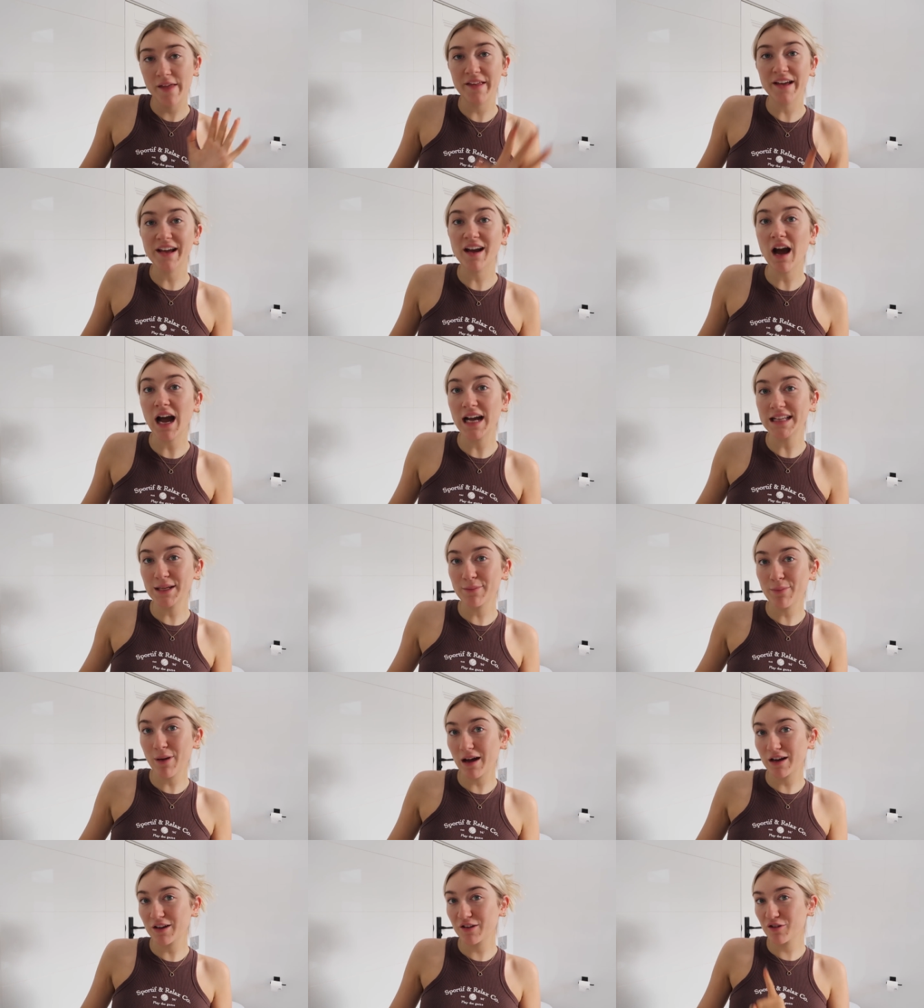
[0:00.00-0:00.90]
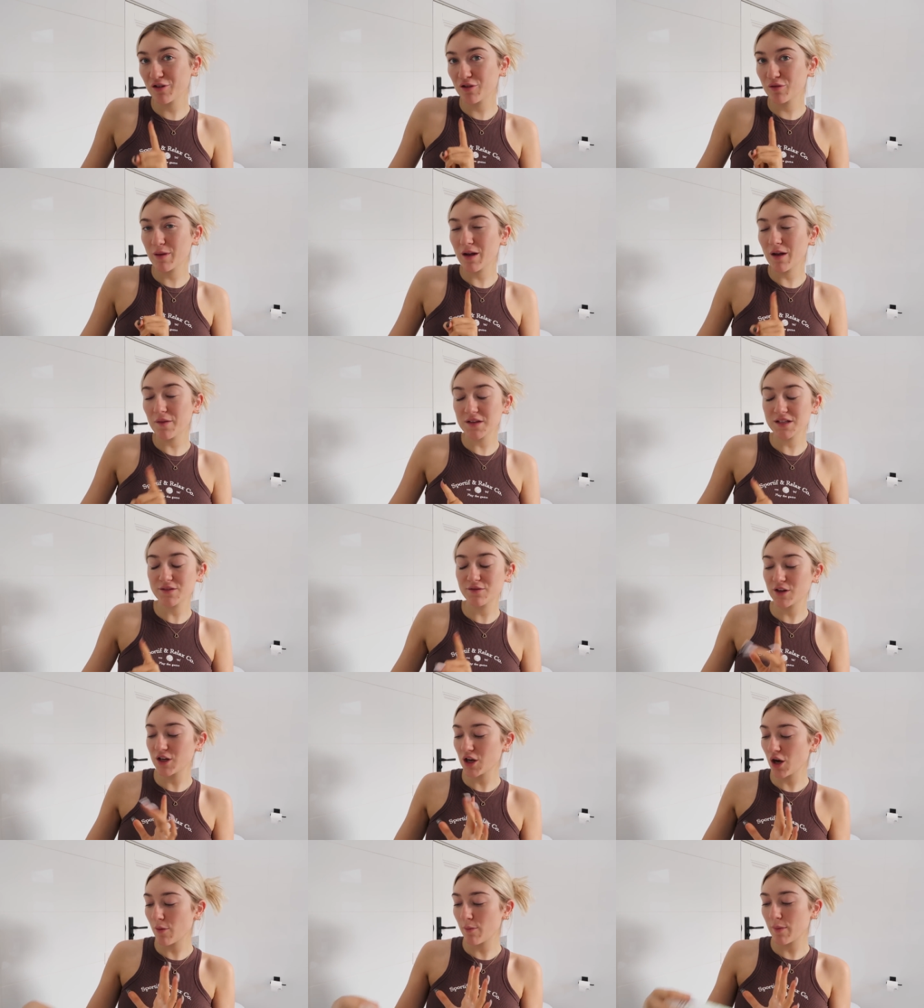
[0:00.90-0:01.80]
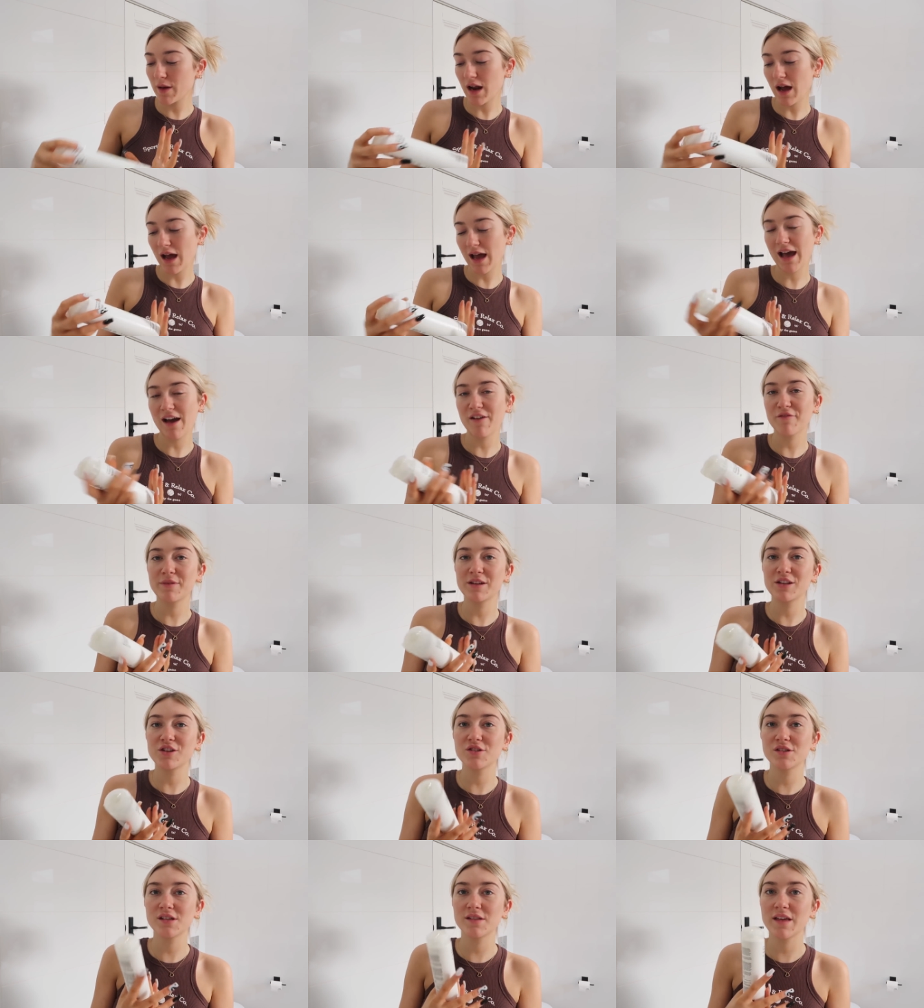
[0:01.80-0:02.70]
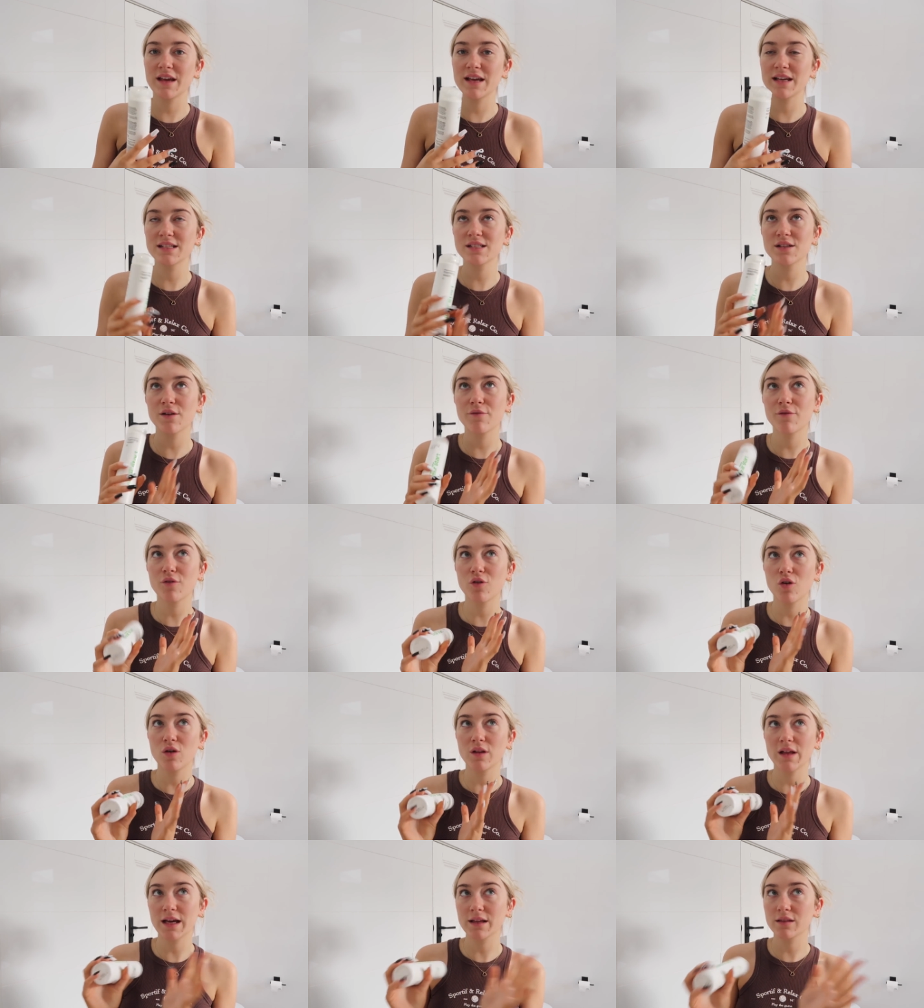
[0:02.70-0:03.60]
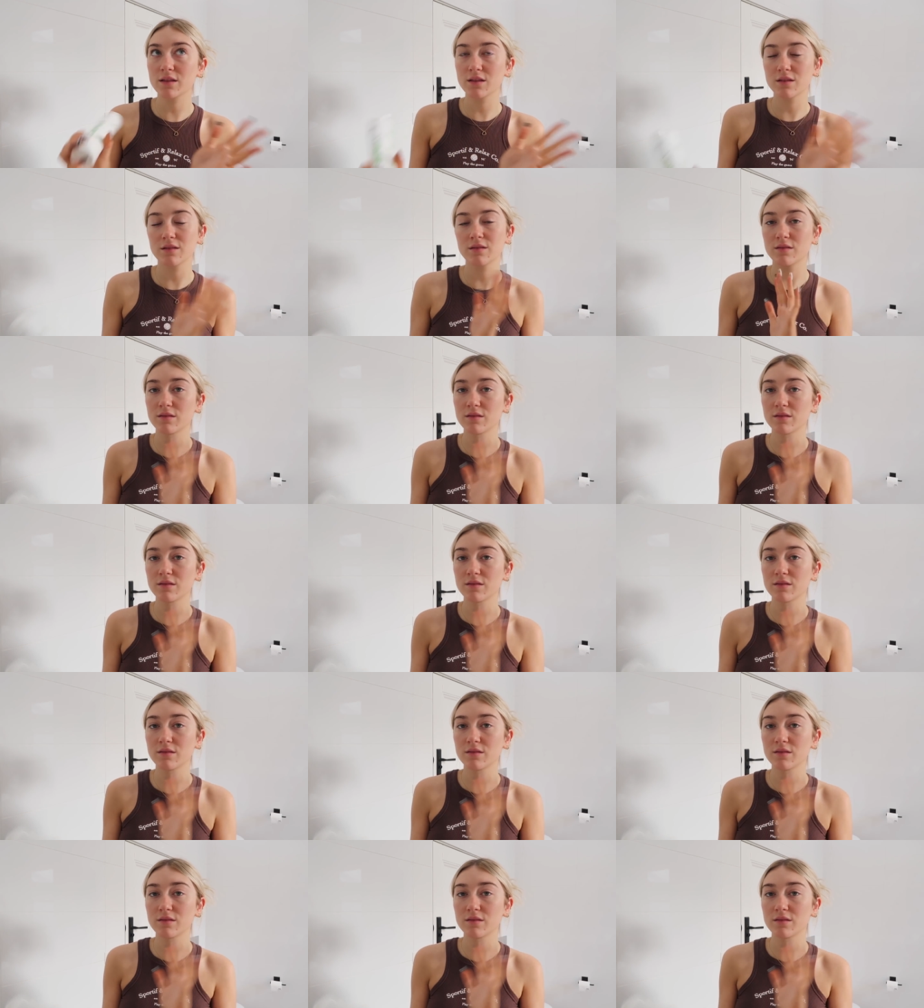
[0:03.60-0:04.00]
And they're kindly partnering with me on this video, but I have been using these for like